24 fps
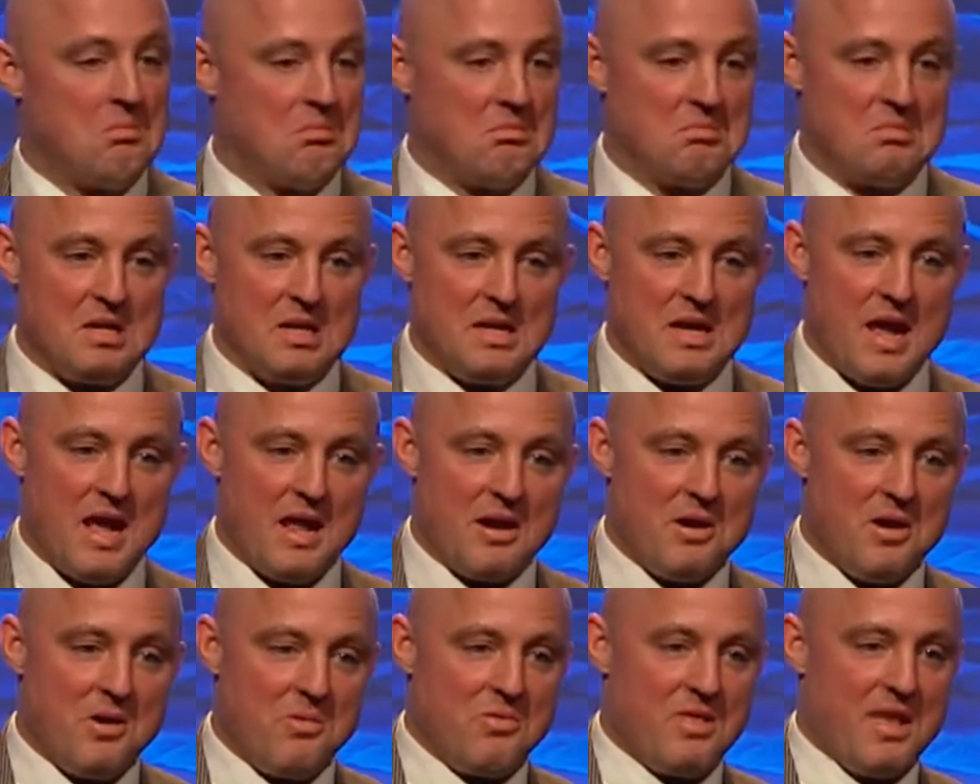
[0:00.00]
Did not
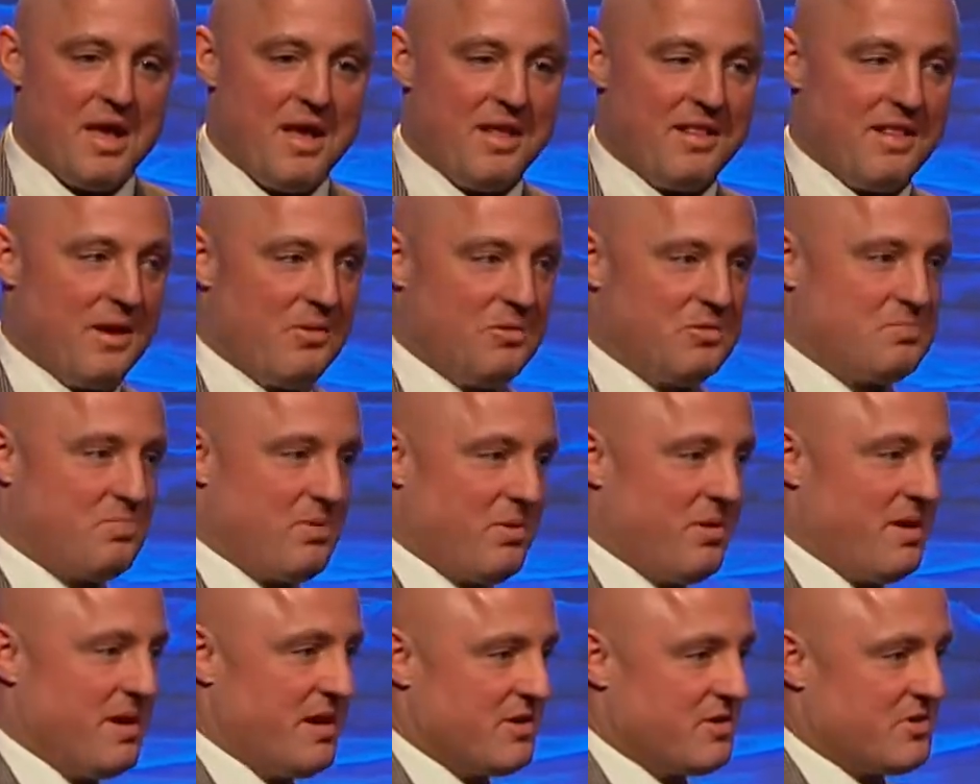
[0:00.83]
know that. That was
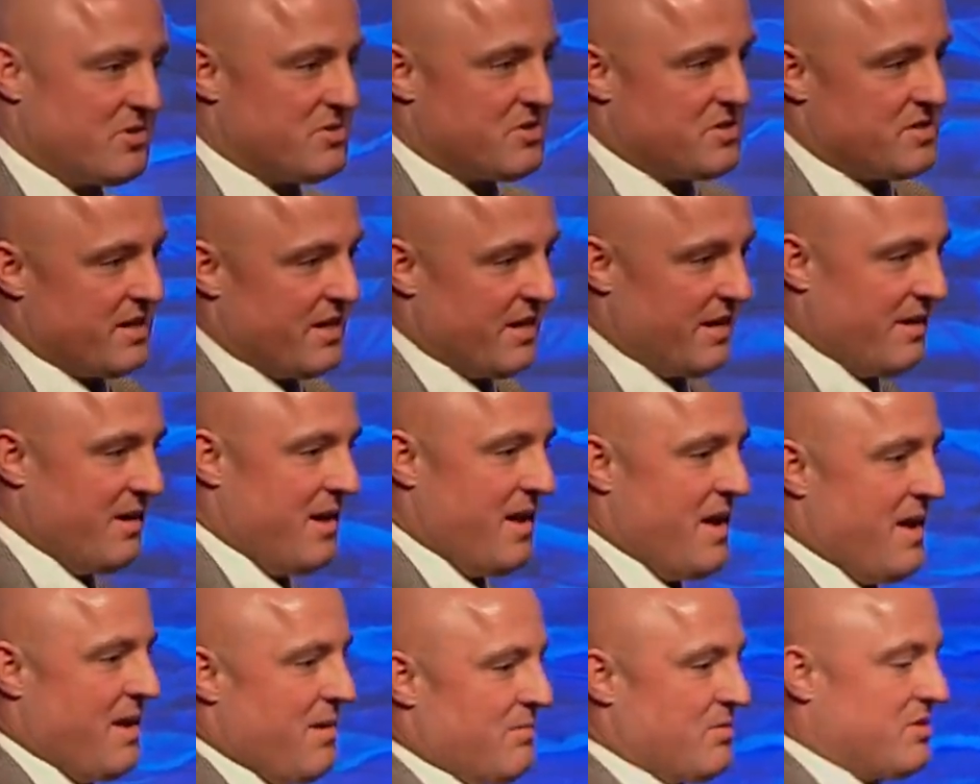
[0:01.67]
pretty interesting.
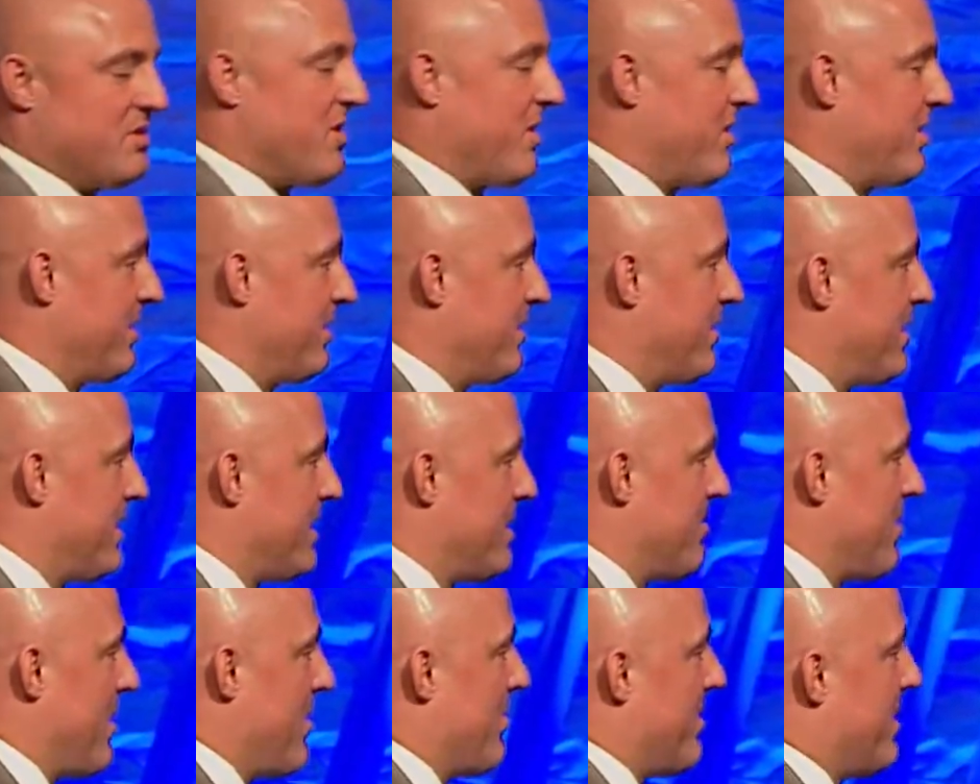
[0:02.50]
Starting to think
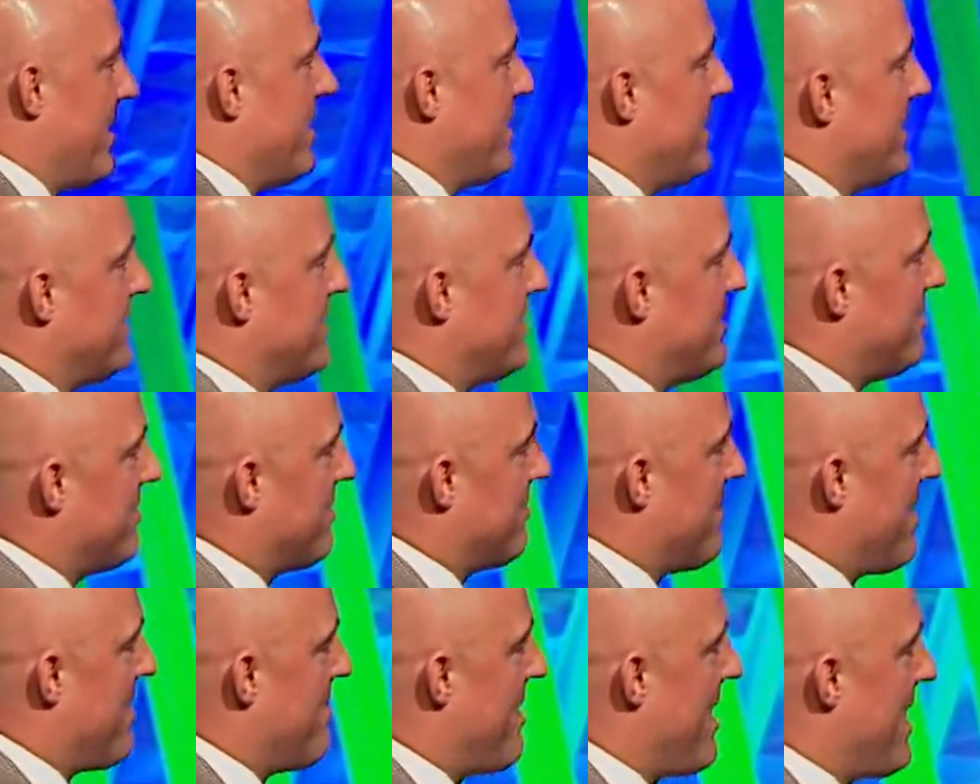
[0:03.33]
about what I need to do in
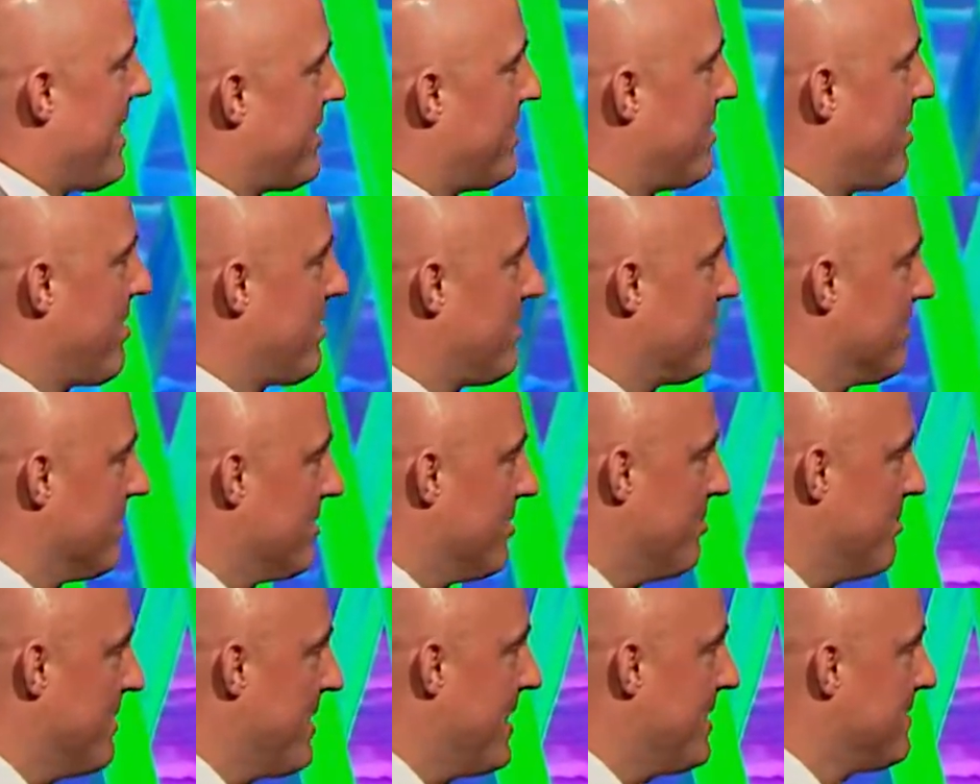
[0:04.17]
my backyard a little
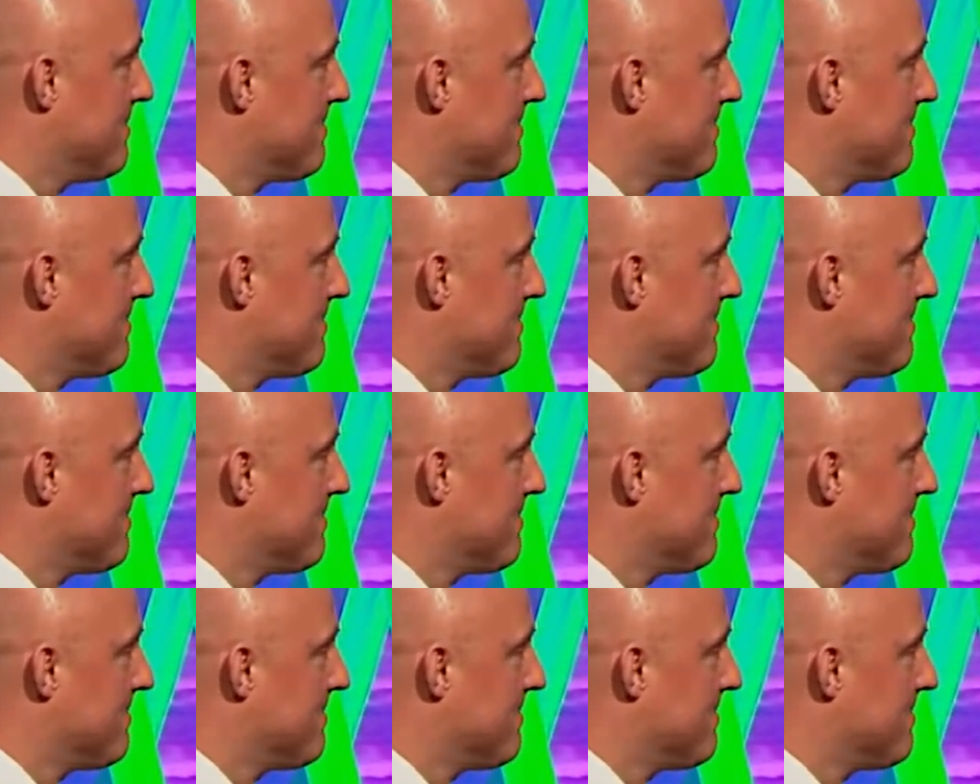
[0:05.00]
bit.